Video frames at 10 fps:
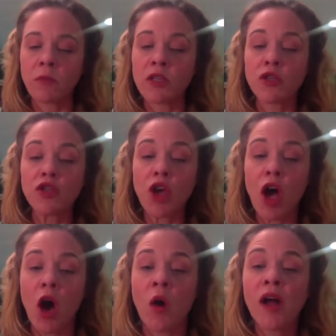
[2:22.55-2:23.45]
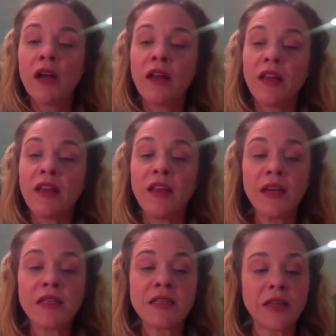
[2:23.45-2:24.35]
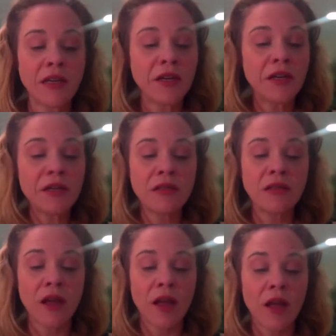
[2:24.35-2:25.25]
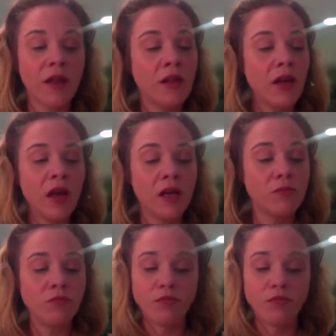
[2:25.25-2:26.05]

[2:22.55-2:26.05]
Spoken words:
So this is a